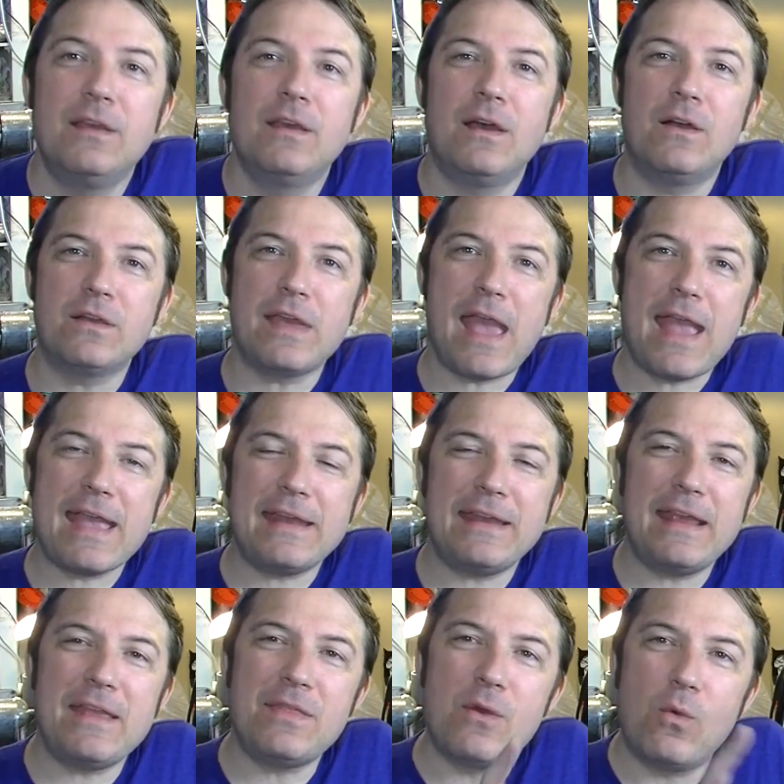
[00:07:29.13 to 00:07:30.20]
Okay, and
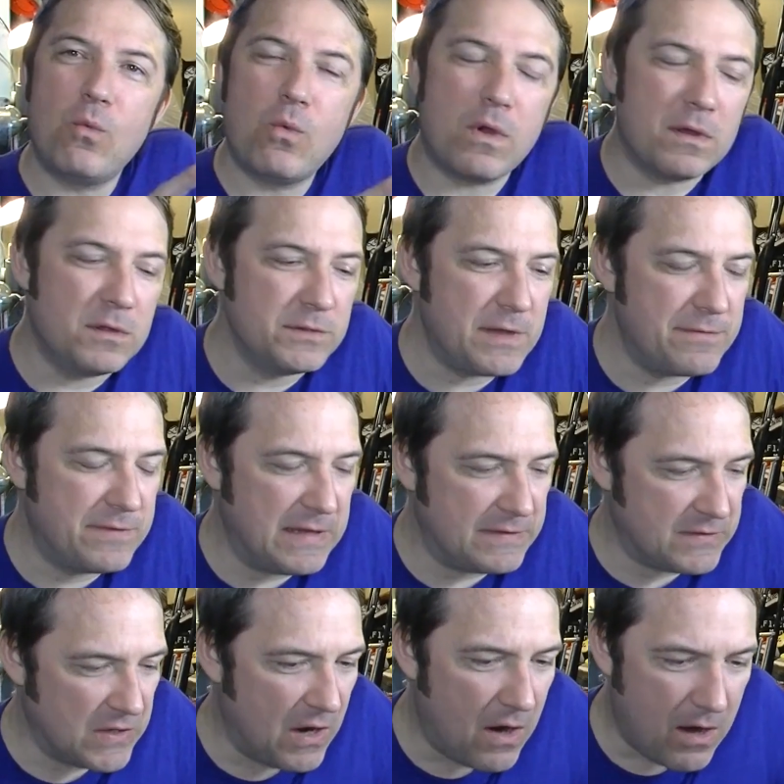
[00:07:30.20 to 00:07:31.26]
in the world of
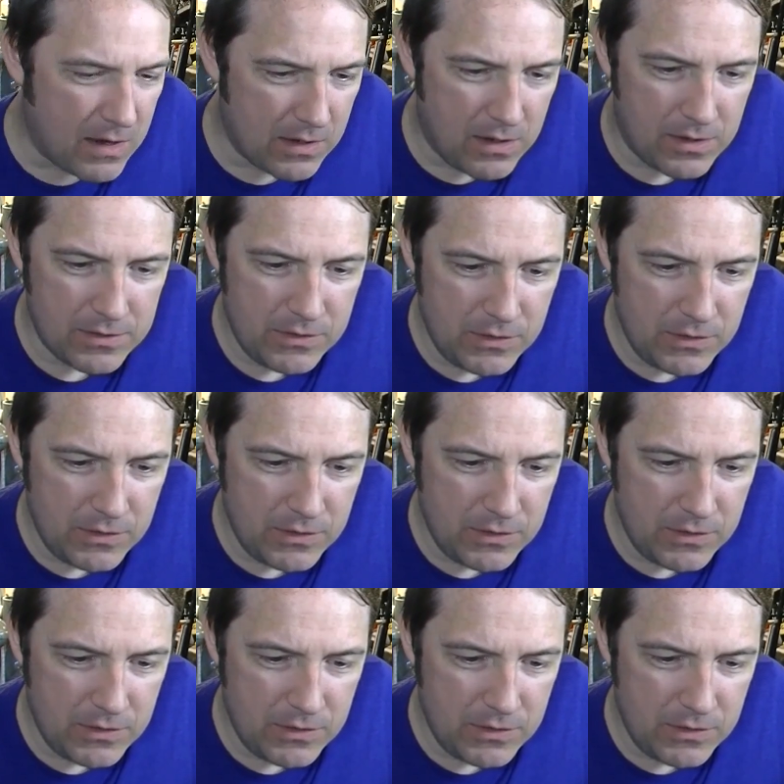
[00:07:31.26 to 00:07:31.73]
guitar on